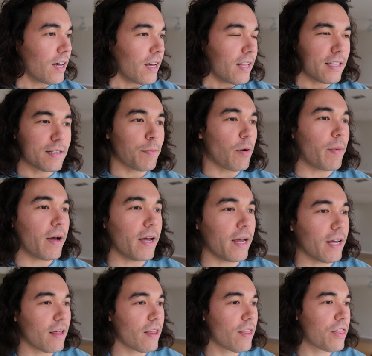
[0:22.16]
it's about my
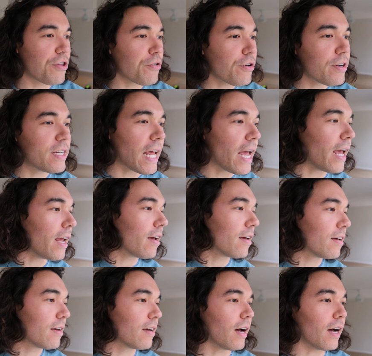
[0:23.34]
third day
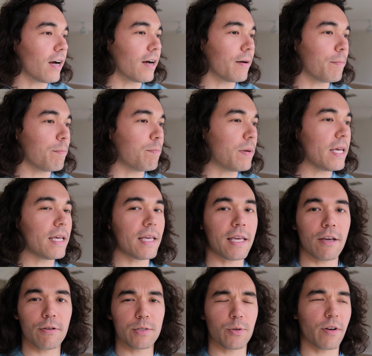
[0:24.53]
being
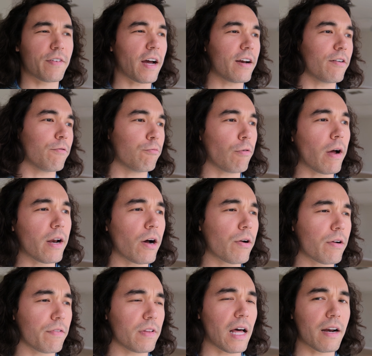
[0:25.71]
here, so I've kind of run out
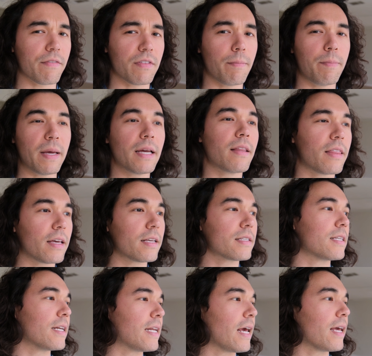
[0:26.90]
of a lot of the big things
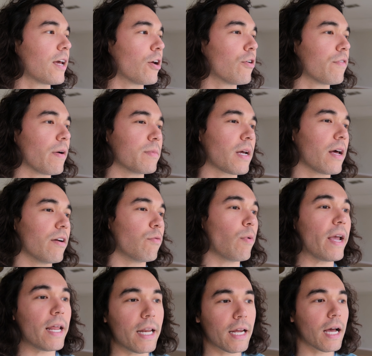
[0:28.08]
to take care of. I'm kind of
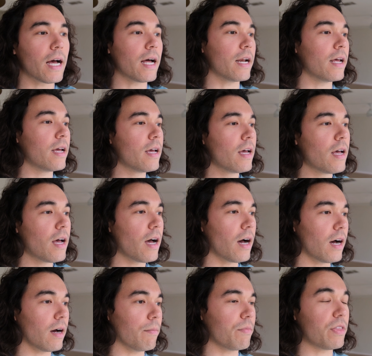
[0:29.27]
waiting on
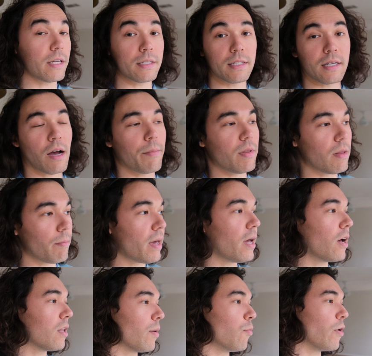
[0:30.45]
things to come in the
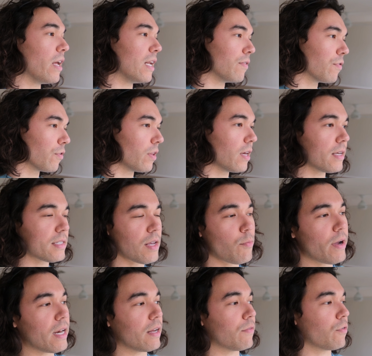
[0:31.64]
mail. I'm waiting for this, I'm
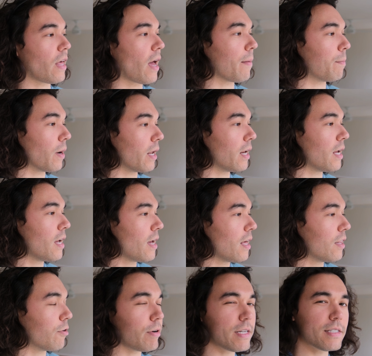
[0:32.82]
waiting for that, but
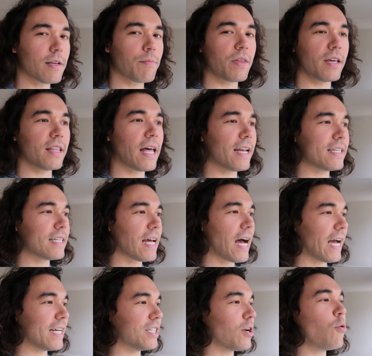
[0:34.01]
there is something that I
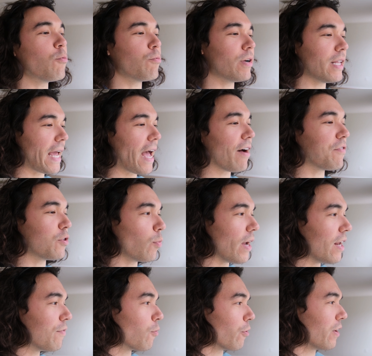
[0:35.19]
don't really have to
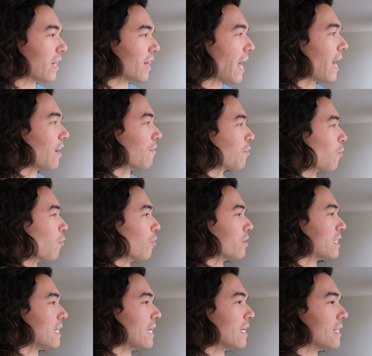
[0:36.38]
wait for, and that of
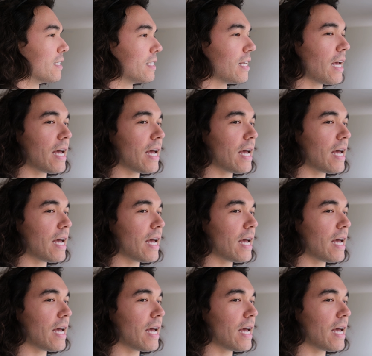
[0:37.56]
course is